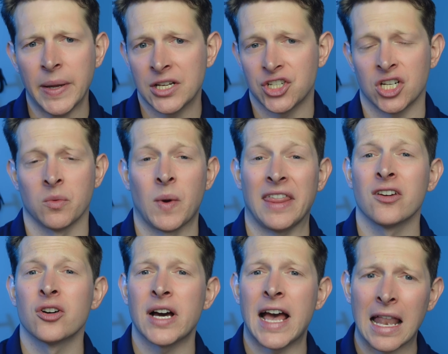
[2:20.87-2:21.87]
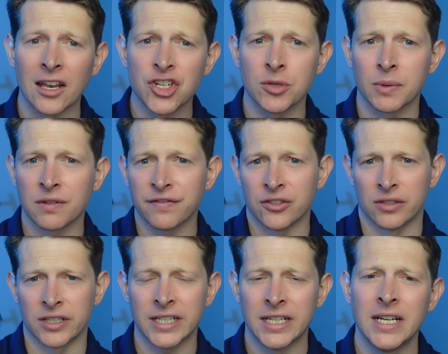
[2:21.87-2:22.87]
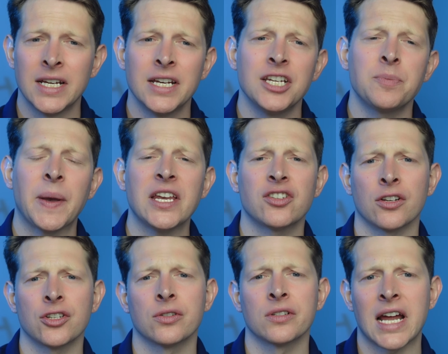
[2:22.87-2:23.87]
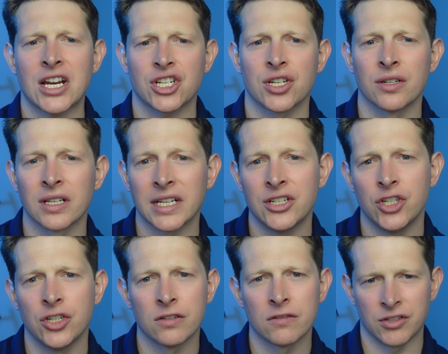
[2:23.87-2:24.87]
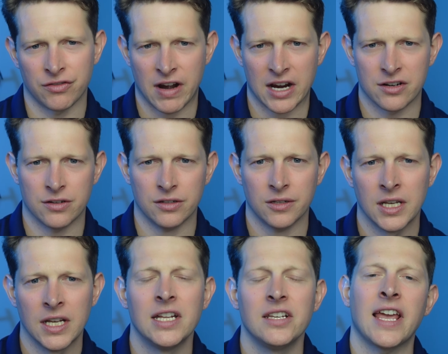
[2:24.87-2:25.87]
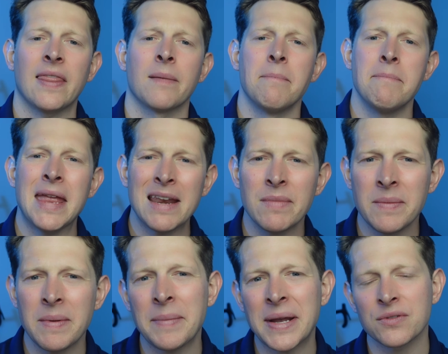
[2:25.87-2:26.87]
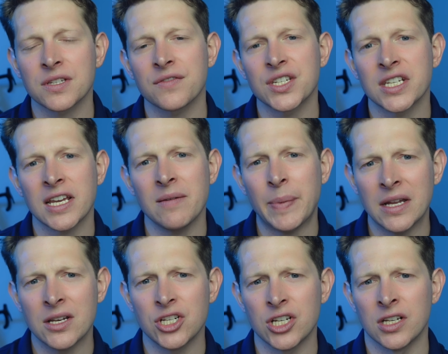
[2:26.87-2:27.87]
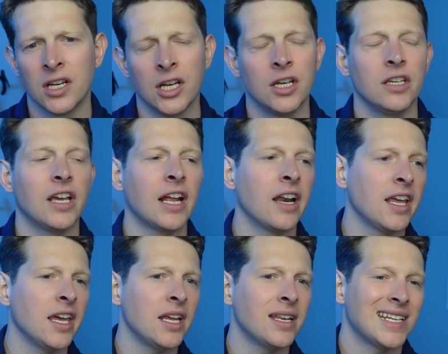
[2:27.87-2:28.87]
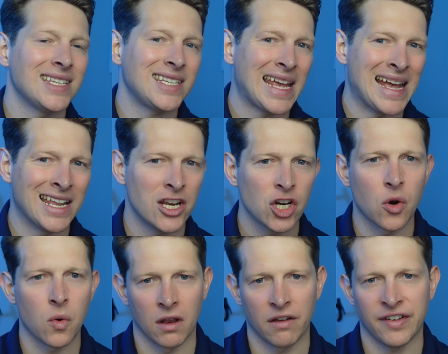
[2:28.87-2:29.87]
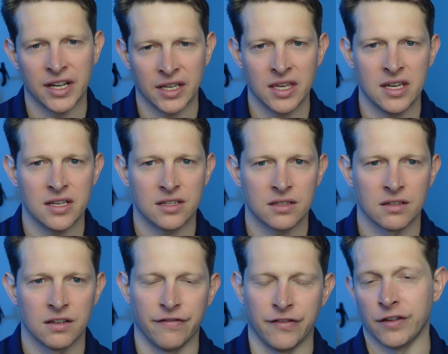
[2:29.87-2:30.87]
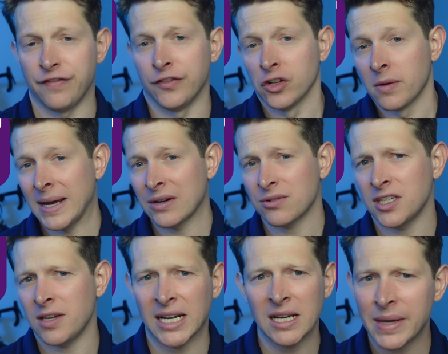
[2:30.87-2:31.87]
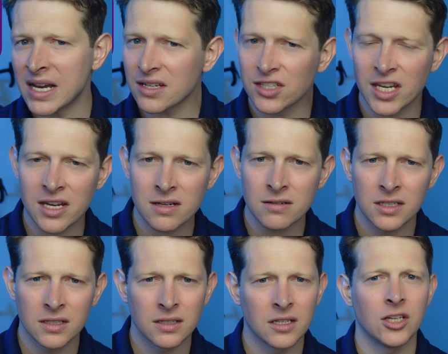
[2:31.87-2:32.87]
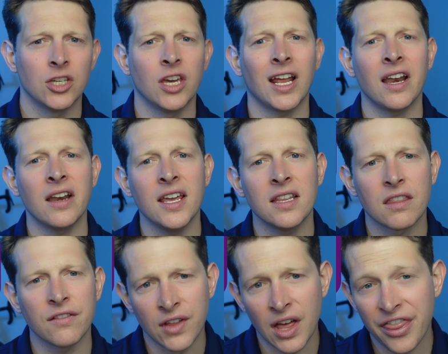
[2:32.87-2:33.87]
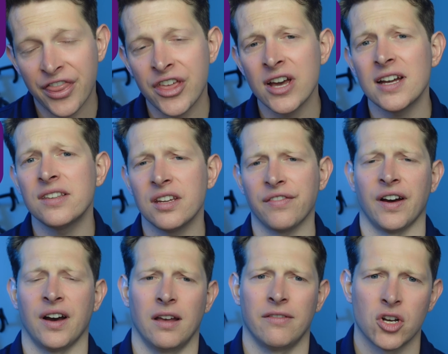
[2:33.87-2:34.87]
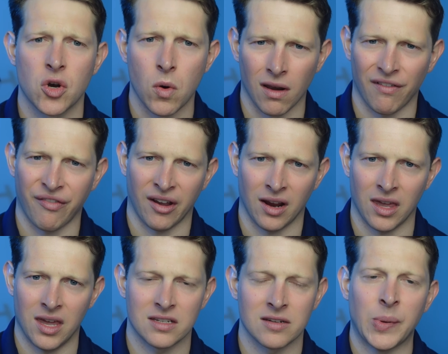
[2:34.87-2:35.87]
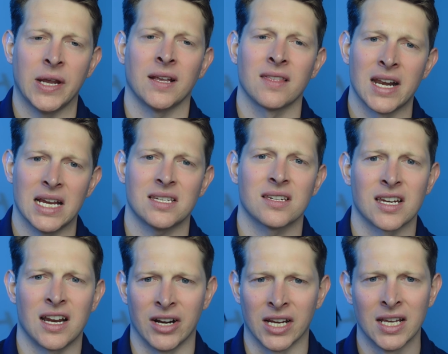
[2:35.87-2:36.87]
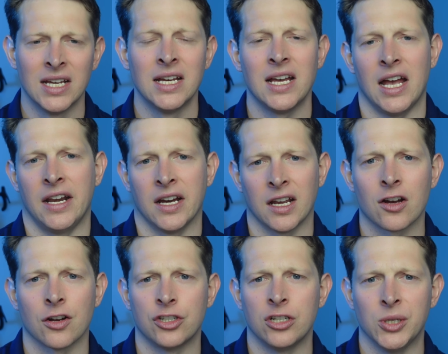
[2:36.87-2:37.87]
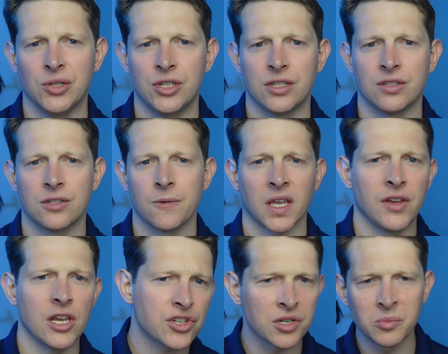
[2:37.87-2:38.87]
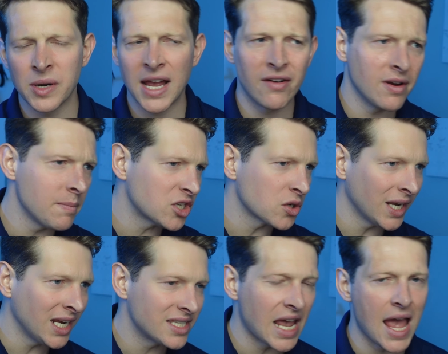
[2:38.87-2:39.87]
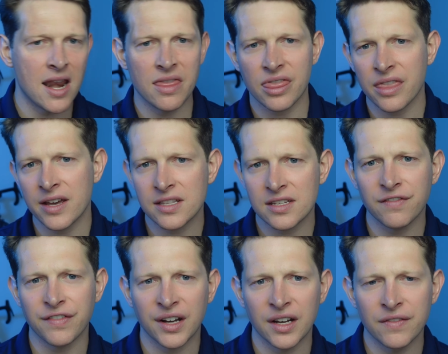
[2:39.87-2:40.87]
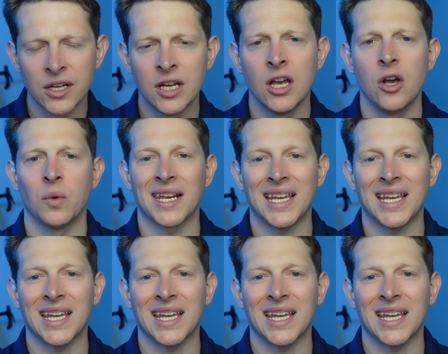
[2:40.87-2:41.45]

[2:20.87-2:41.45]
pension, and whether you're eligible for it, is based on your national insurance record. To get the minimum amount of state pension, you're going to need 10 qualifying years. For the full amount, you might be asking, you're going to need the 35 qualifying years of paying the necessary NI contributions. If you're somewhere in between 10 and 35, well,